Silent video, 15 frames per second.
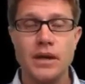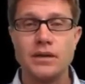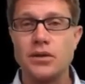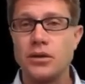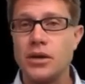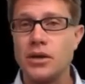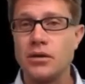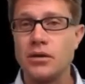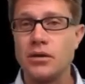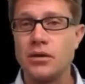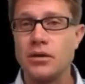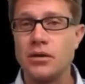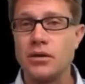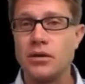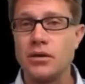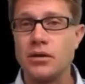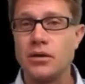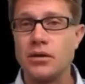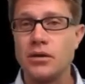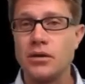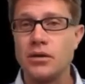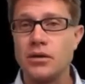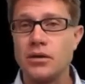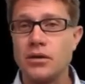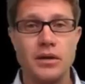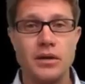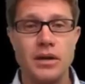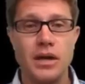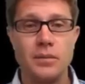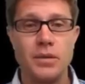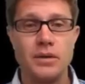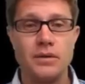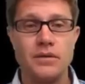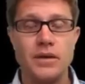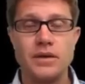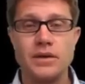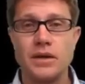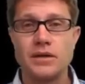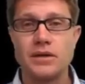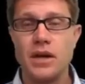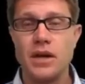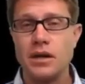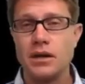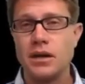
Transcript: And so here are the two types we'll talk about in AP Physics.